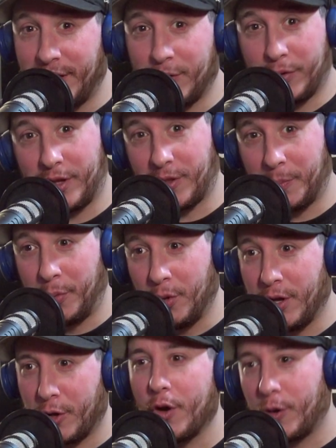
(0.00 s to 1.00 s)
Tito thinks a
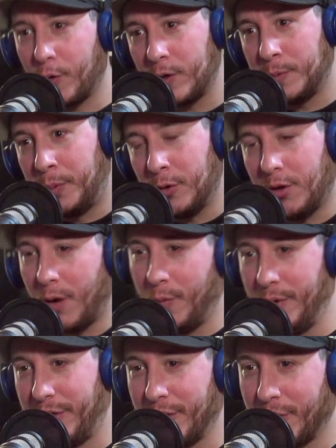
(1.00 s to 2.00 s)
pool. Go to a pool hall
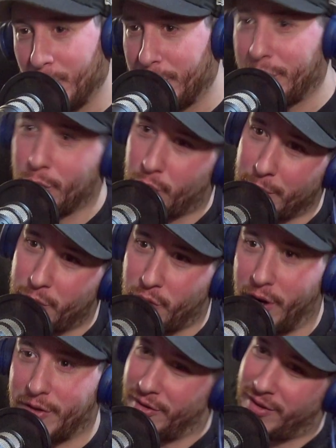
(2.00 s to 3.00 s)
with your swim
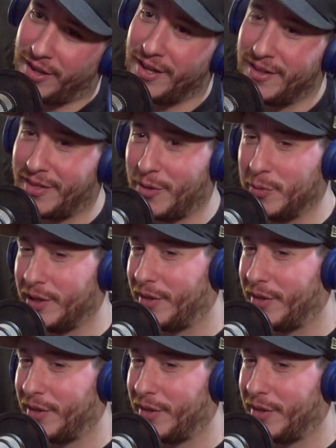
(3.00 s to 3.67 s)
trunks and see what they